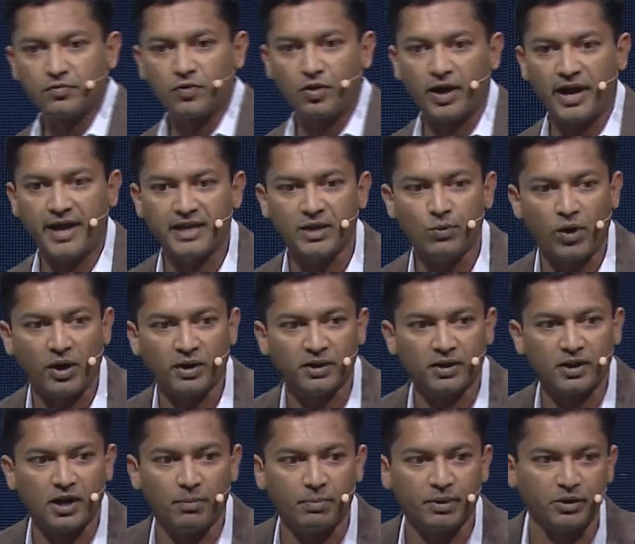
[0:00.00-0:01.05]
for anyone in the
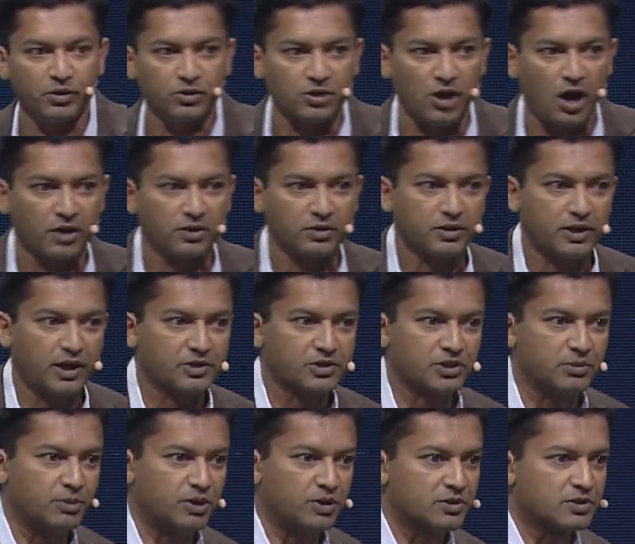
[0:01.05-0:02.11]
company to talk to
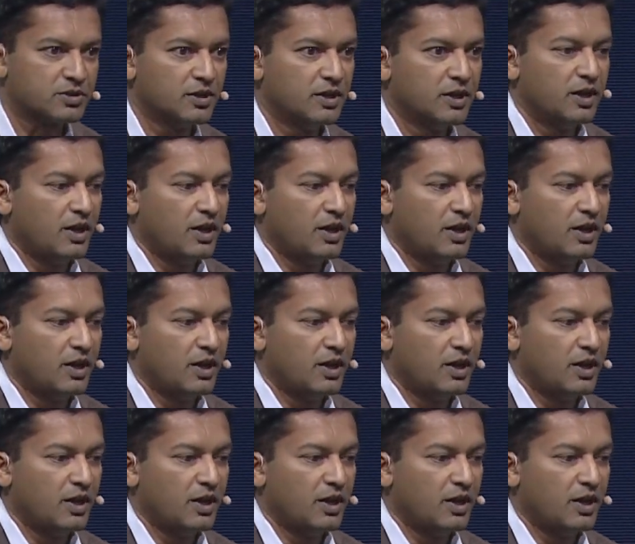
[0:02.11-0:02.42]
customers.